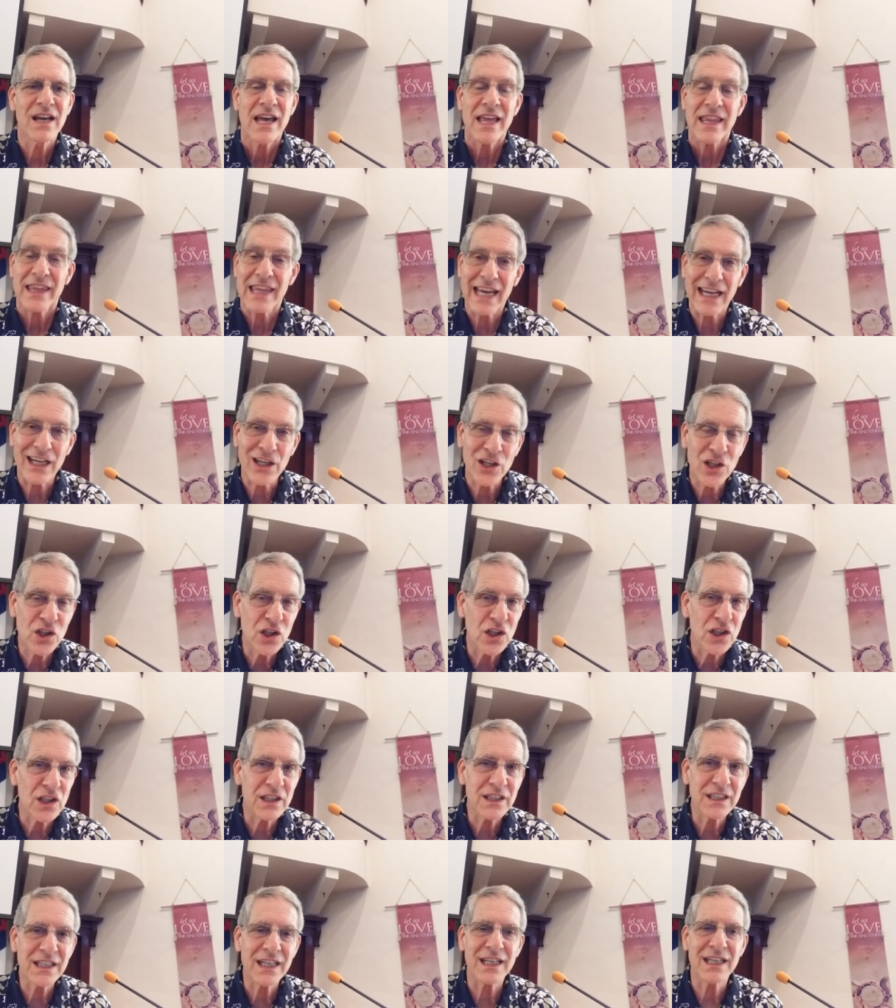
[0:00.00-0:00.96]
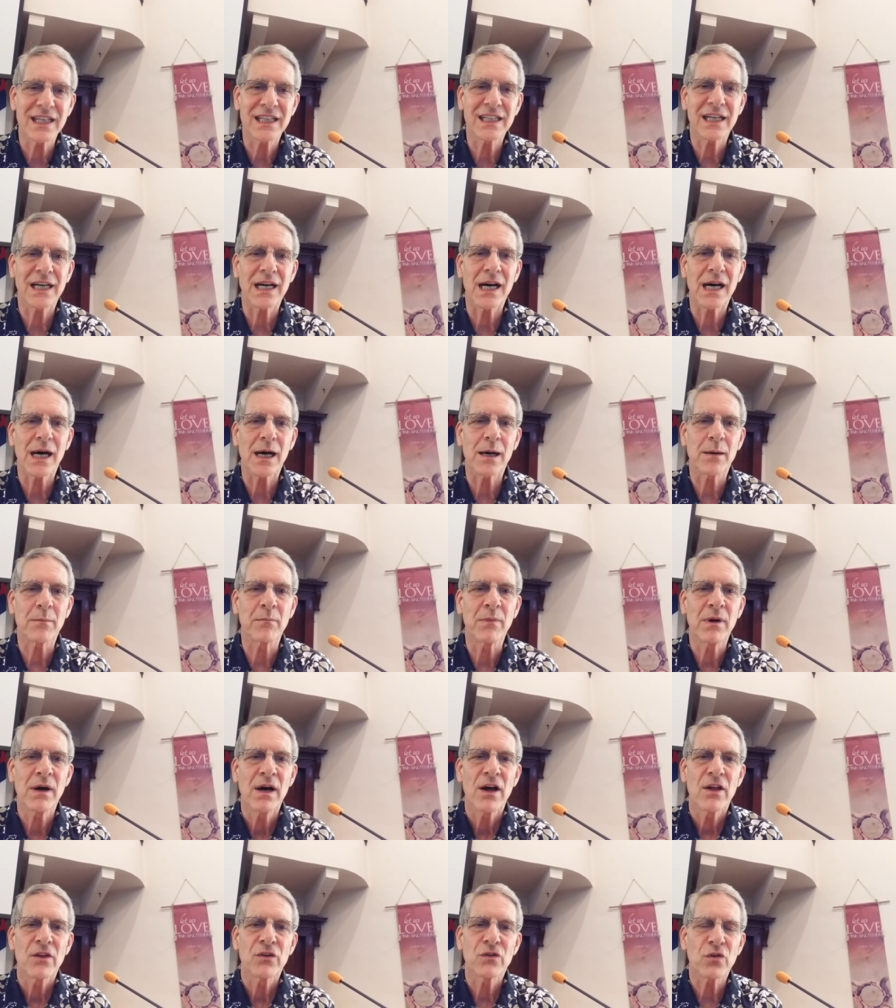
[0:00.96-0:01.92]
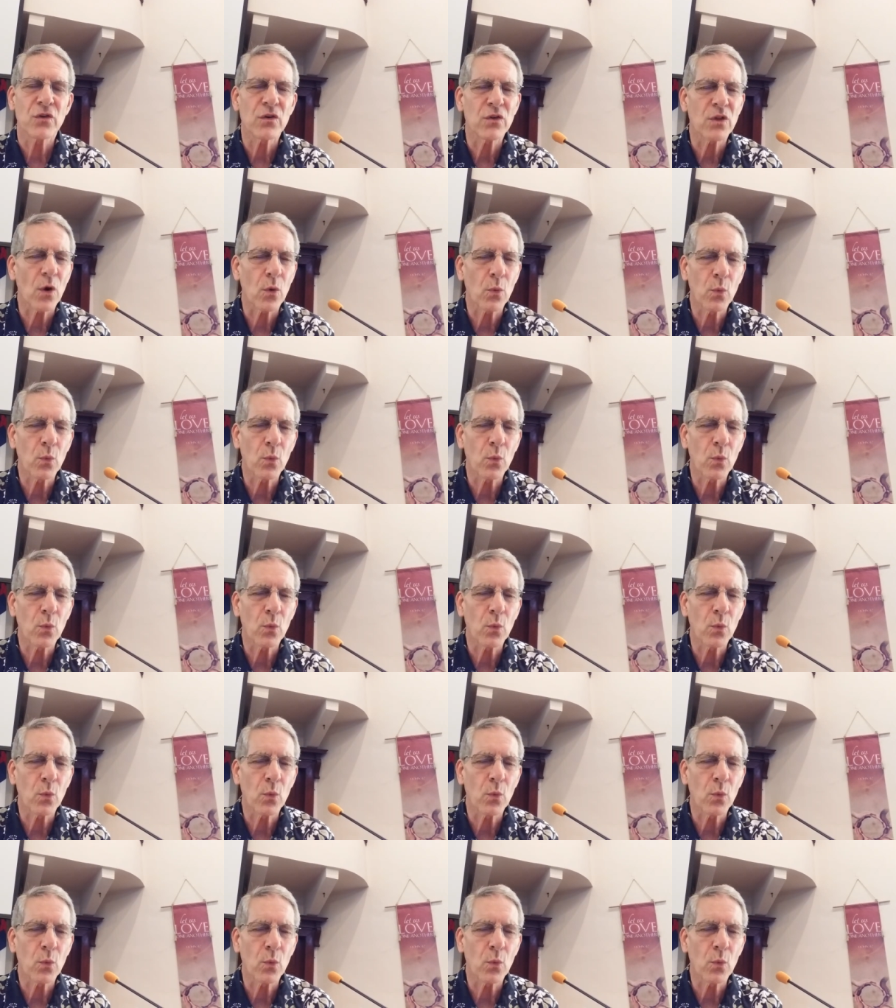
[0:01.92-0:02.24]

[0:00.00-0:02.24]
that good can come through the